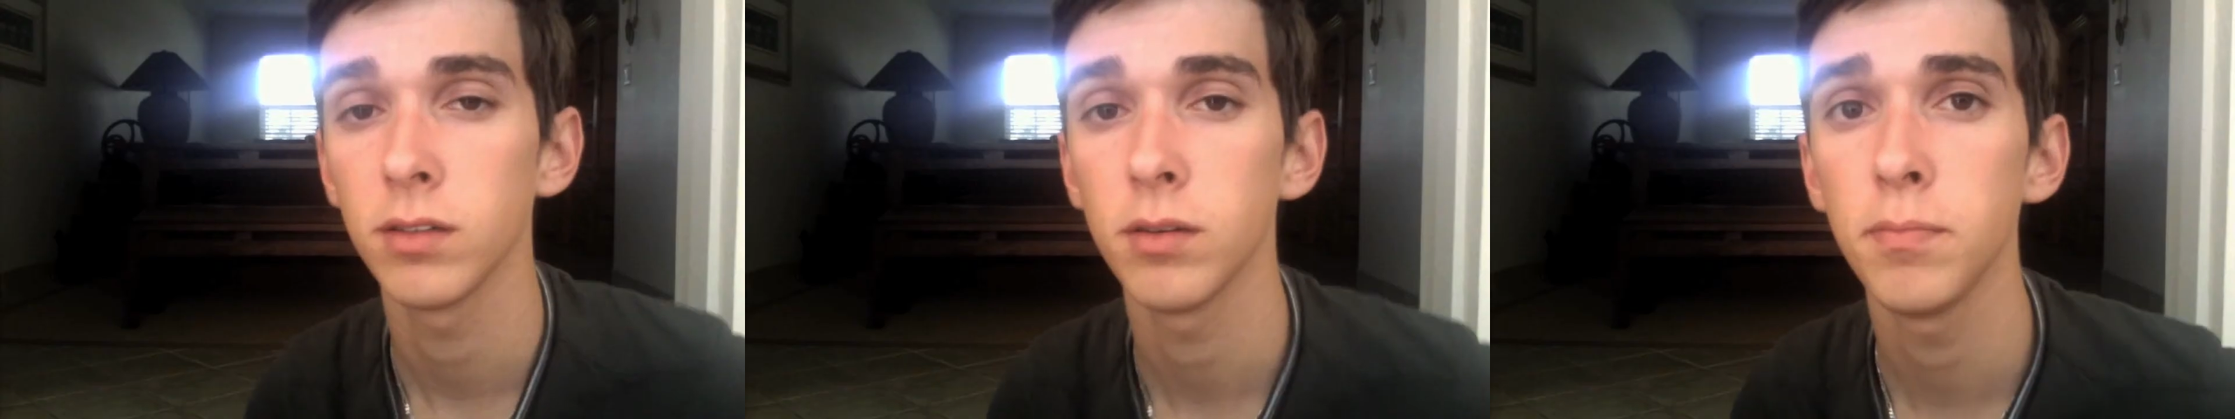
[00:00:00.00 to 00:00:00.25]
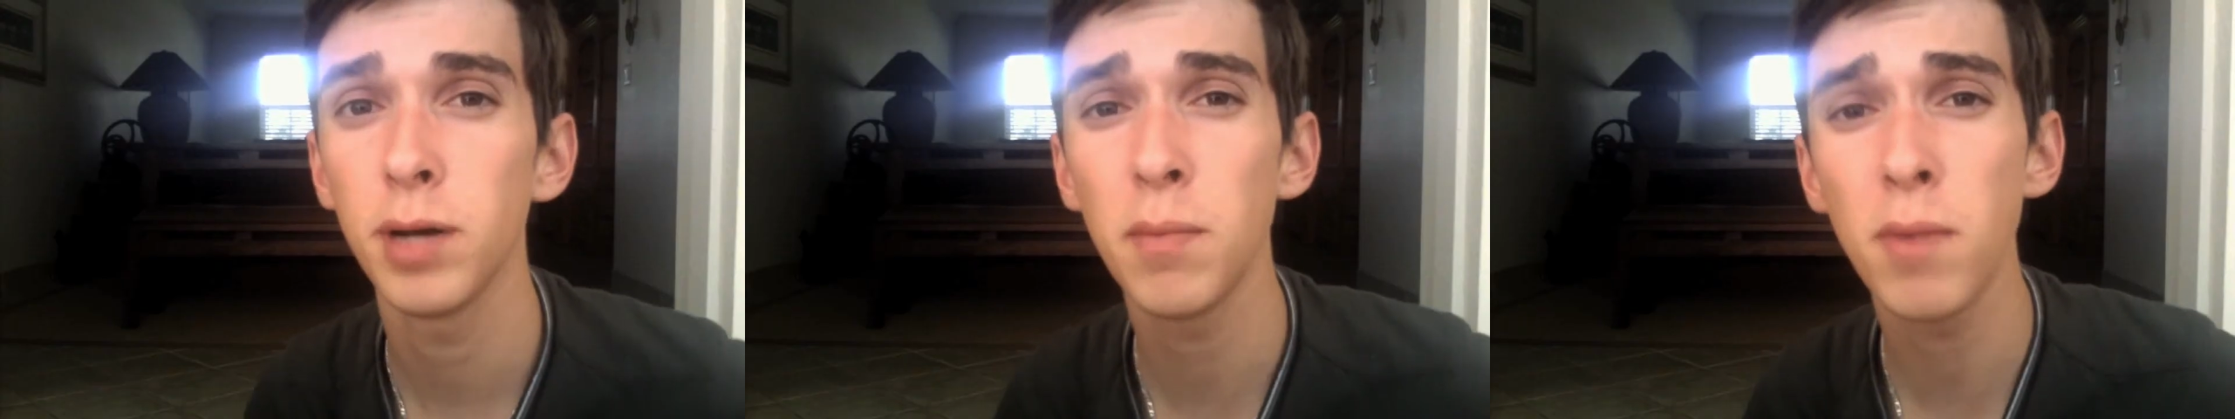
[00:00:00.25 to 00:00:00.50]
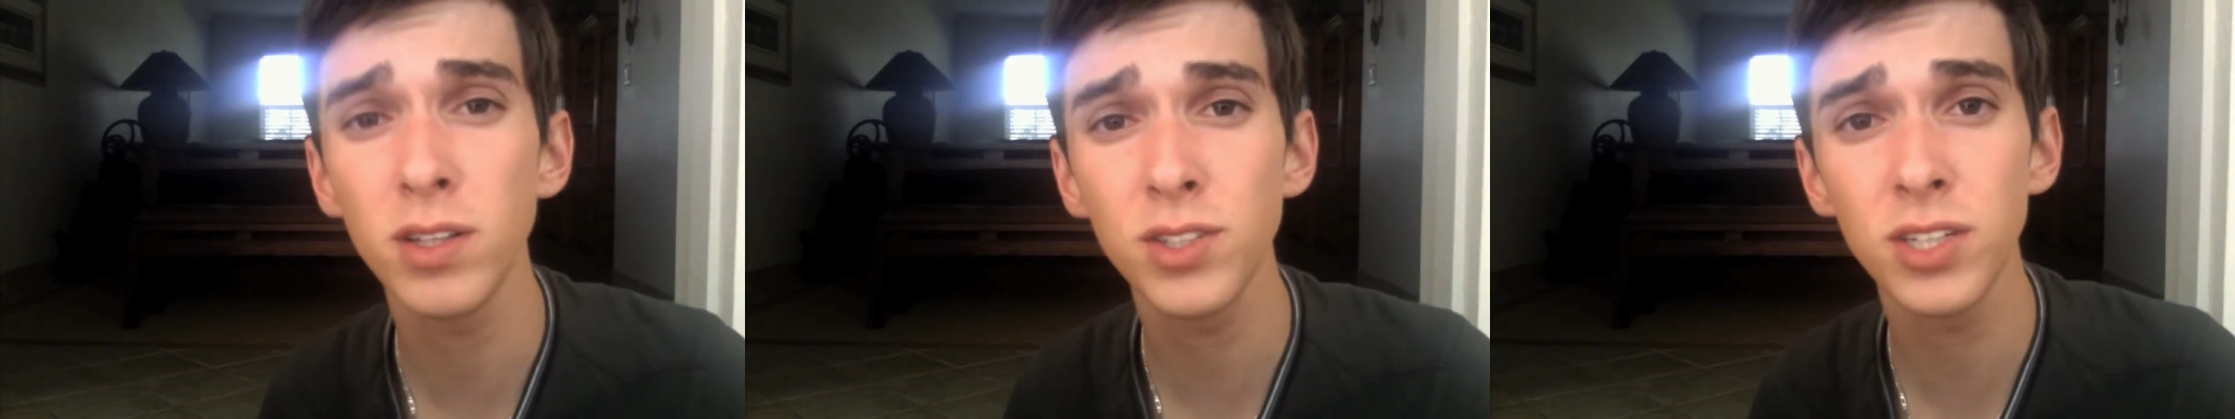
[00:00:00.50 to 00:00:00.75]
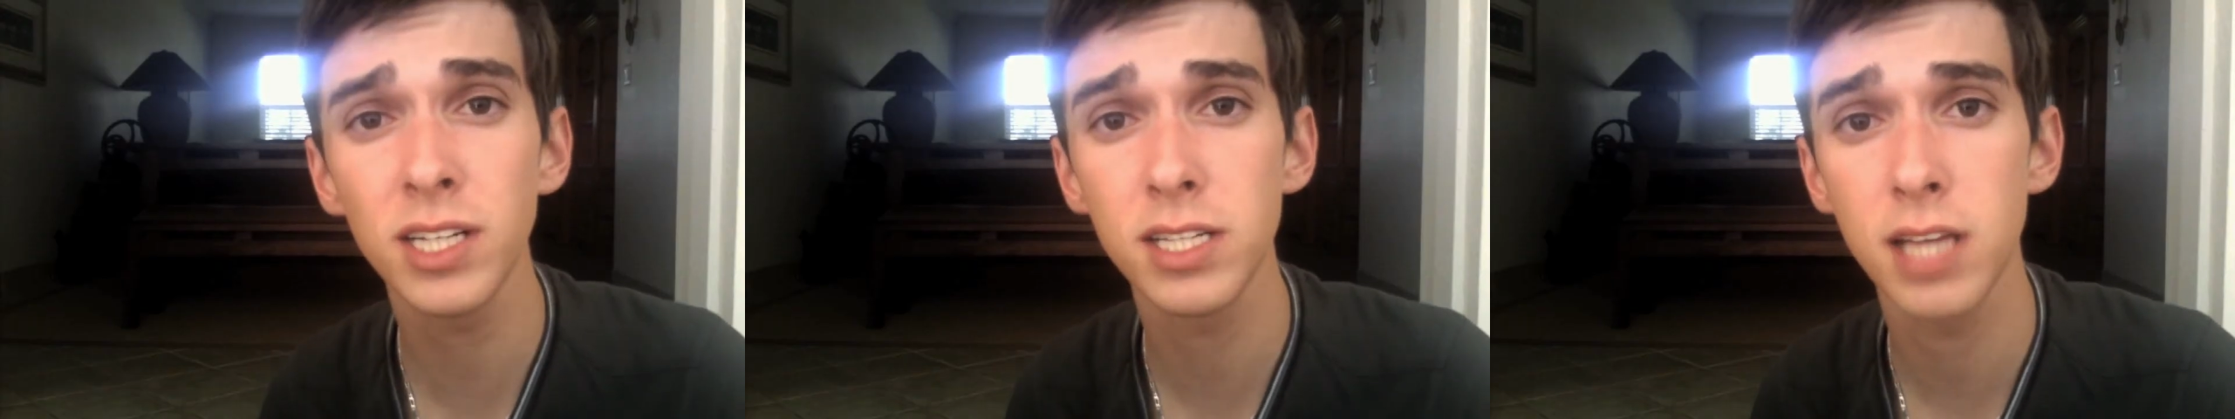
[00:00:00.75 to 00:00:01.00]
But I'm also
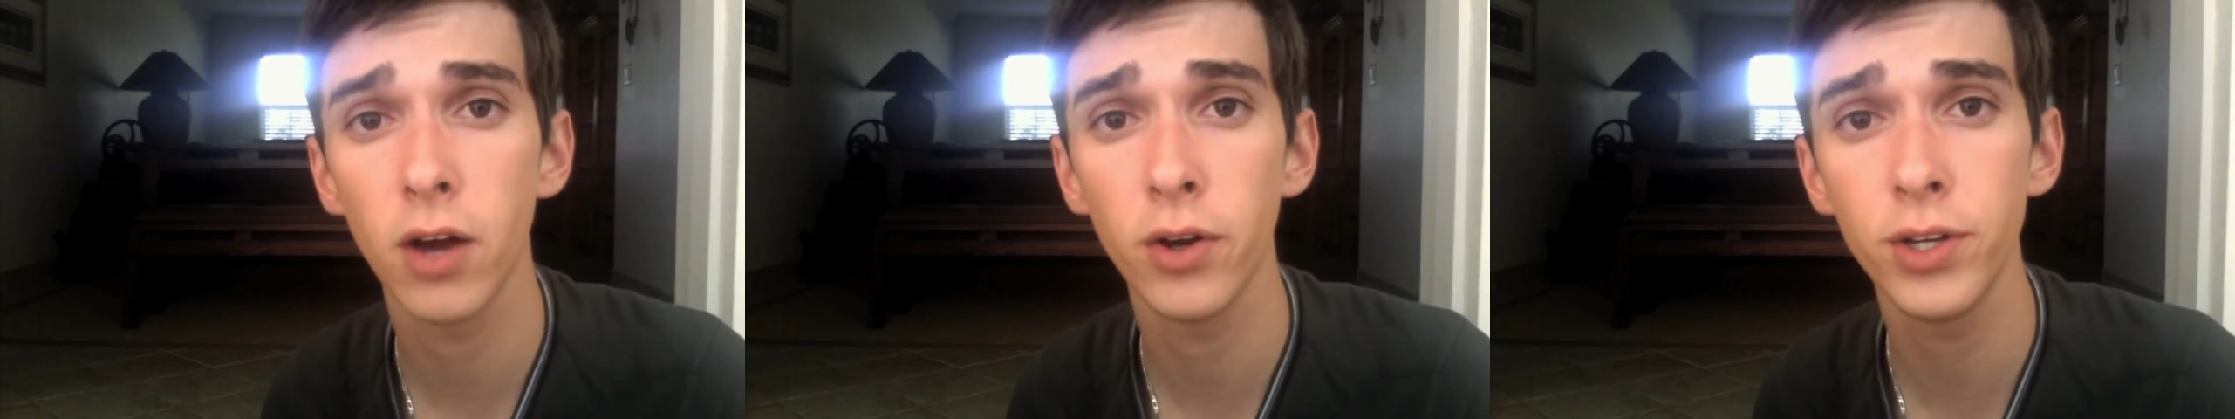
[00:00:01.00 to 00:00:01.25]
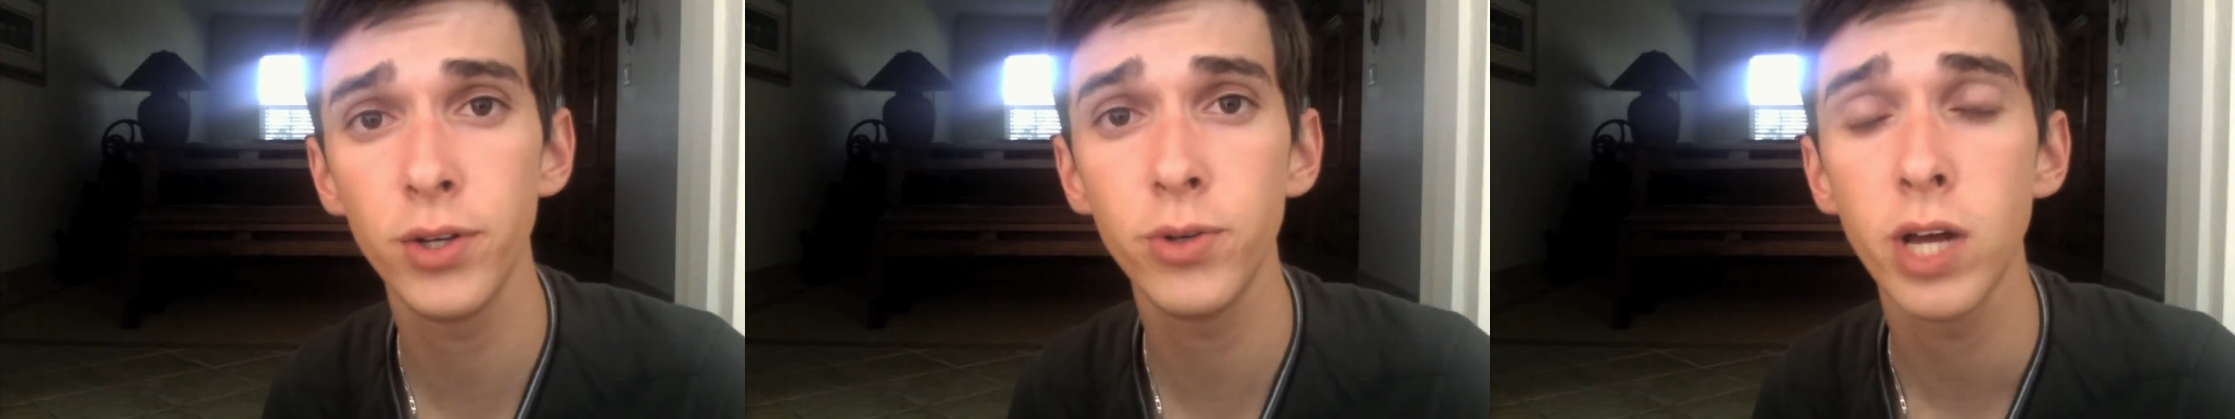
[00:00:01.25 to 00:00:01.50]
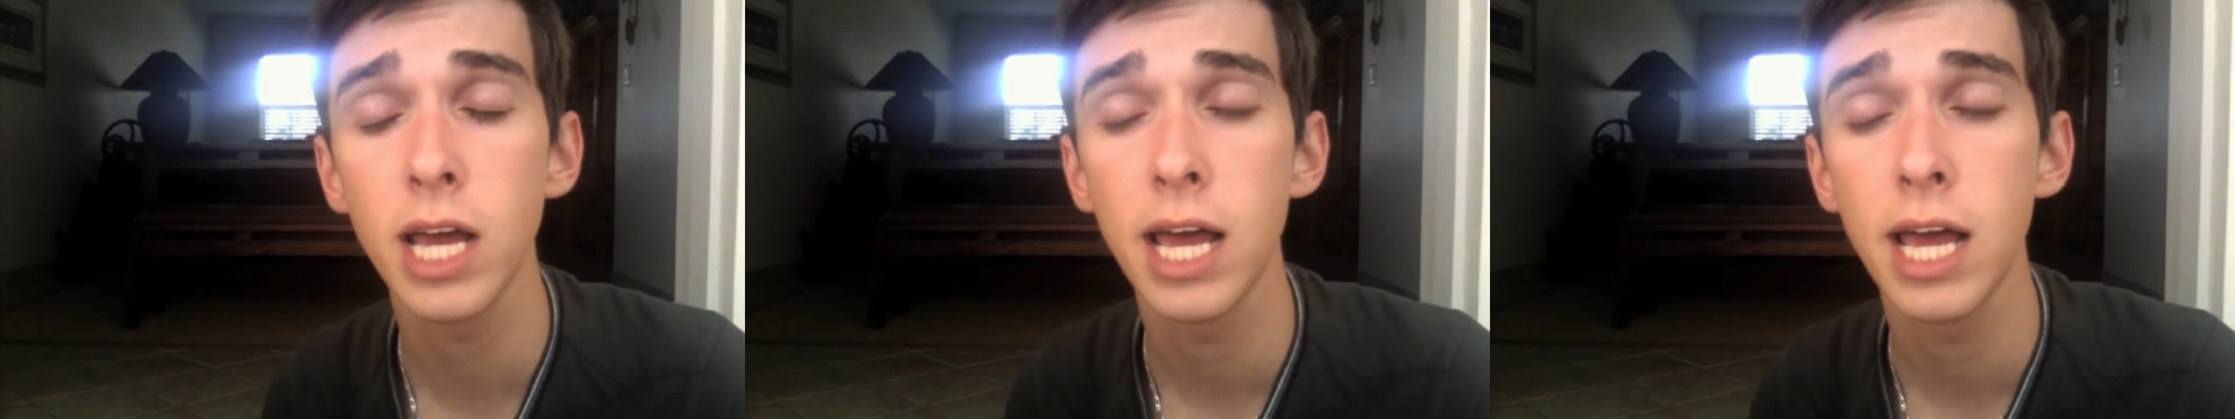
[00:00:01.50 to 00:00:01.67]
going to tell you